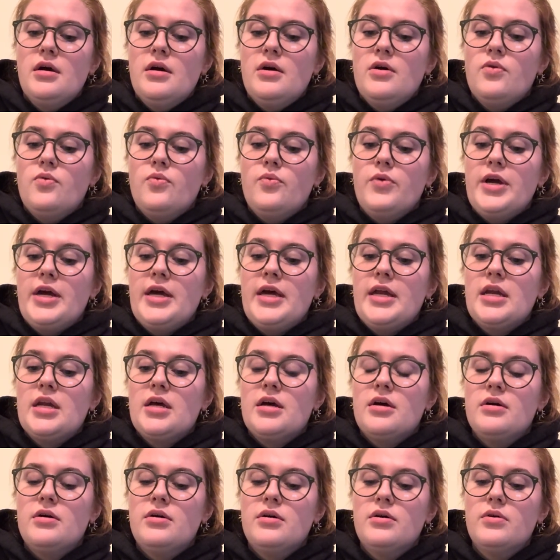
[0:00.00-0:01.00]

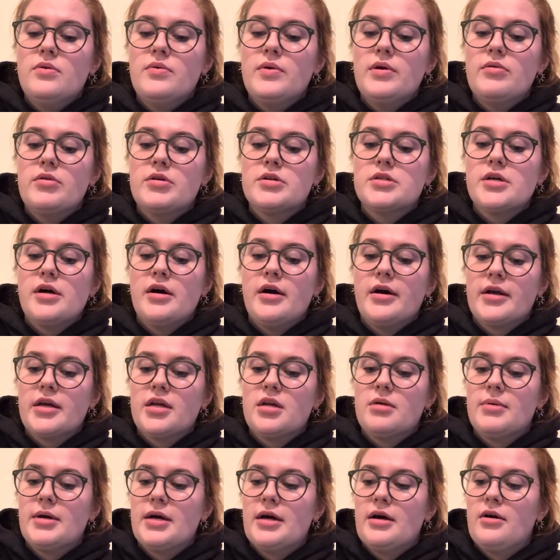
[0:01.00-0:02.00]
when we were talking
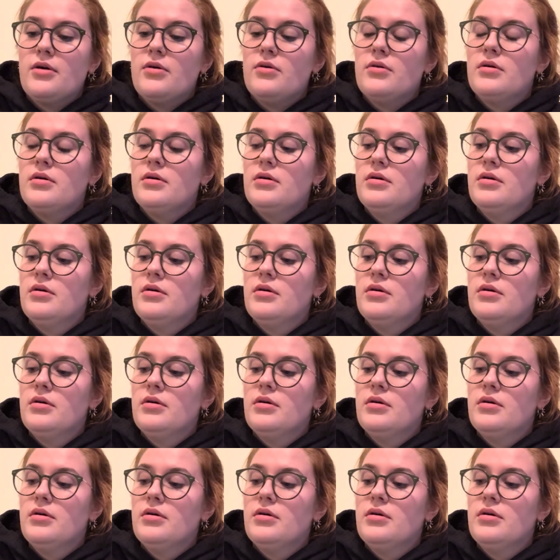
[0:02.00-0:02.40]
about